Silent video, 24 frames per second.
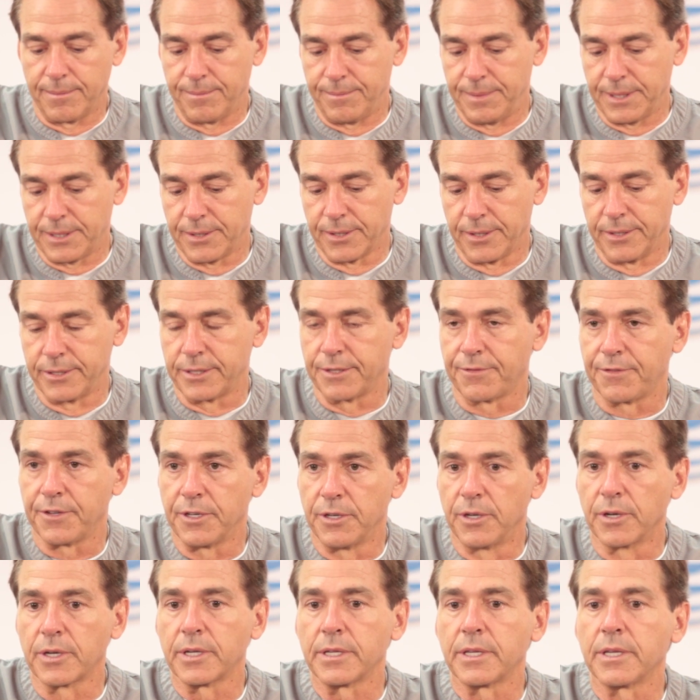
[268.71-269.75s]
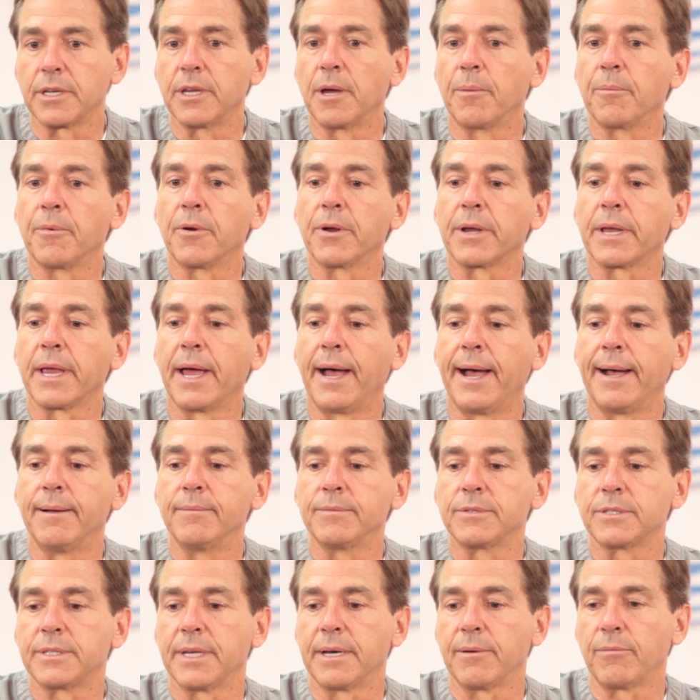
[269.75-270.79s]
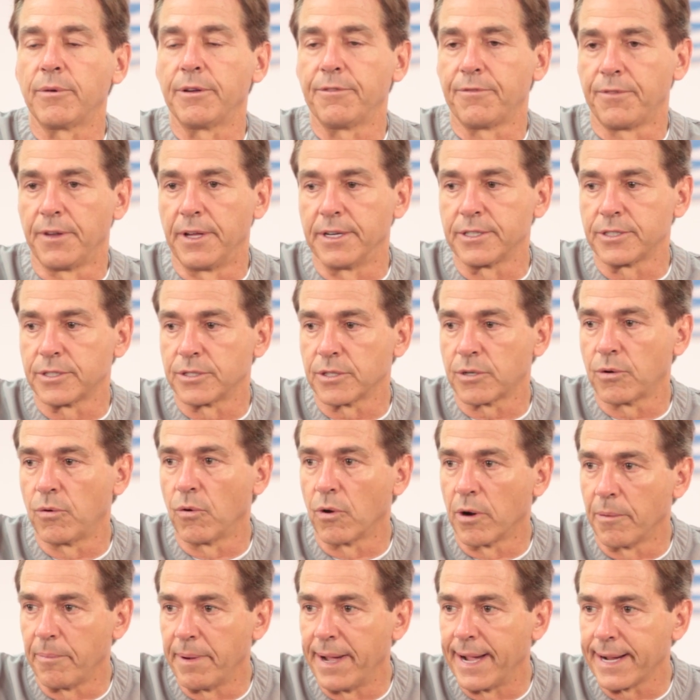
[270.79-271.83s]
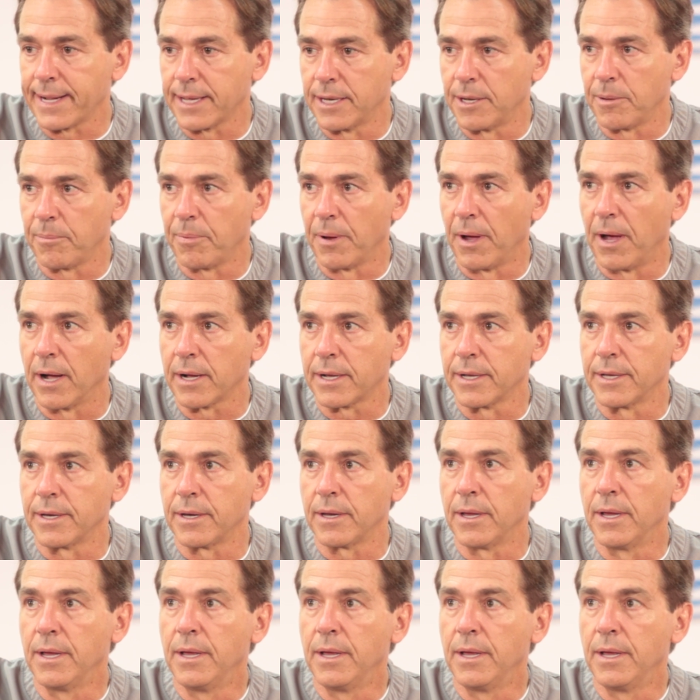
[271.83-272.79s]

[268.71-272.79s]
Because if you look at the number of times that we flush the quarterback in the pocket